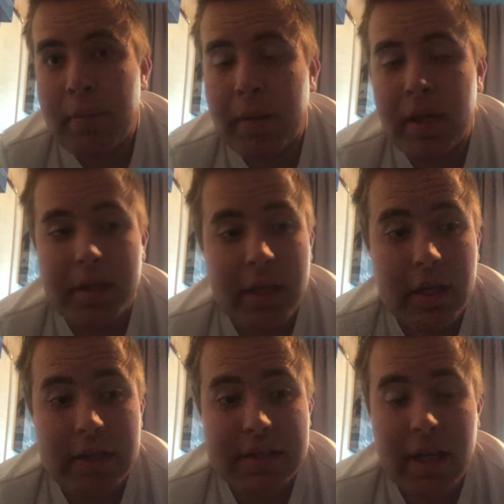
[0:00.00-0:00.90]
But
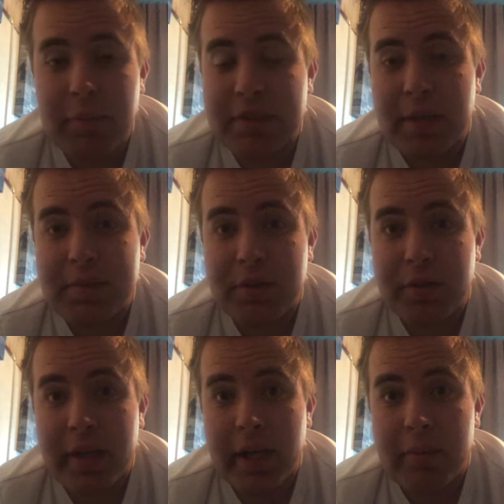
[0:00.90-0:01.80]
yeah, this game was an absolute
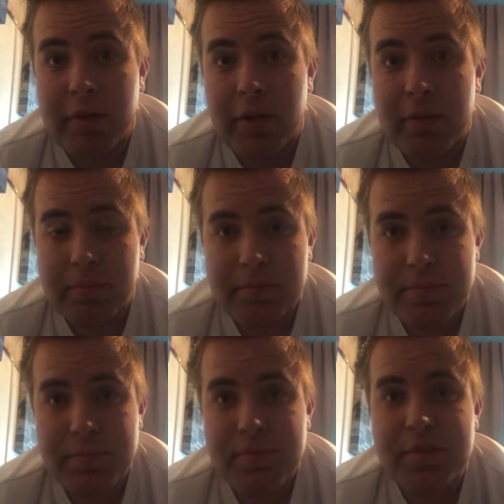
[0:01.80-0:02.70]
great game though.
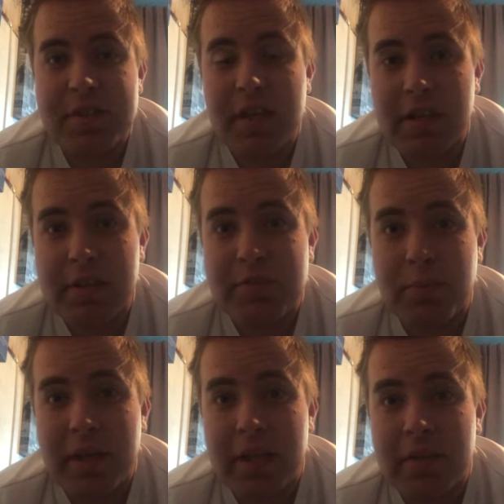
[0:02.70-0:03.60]
Seeing this
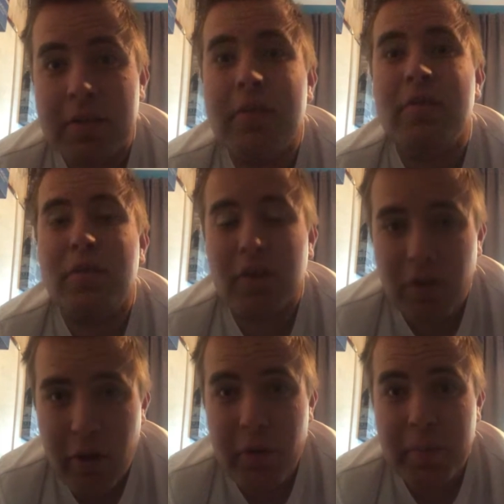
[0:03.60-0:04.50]
win,
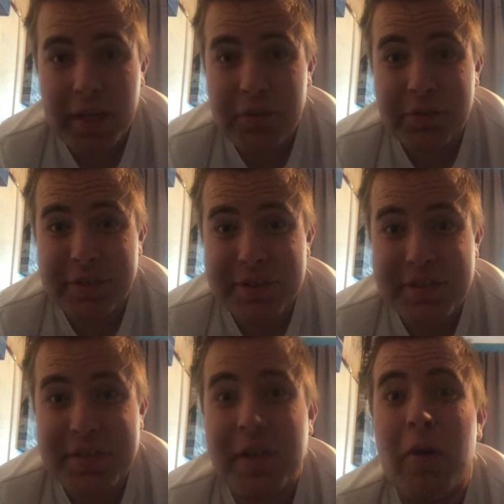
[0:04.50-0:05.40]
oh my goodness,
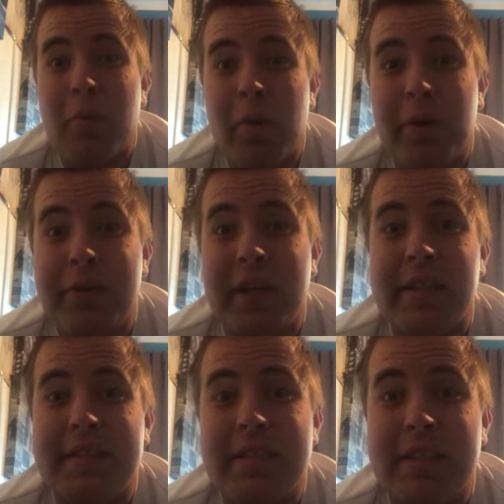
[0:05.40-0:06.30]
well
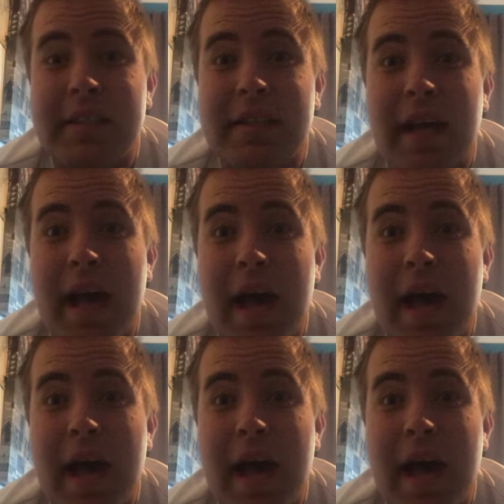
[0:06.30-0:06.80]
done to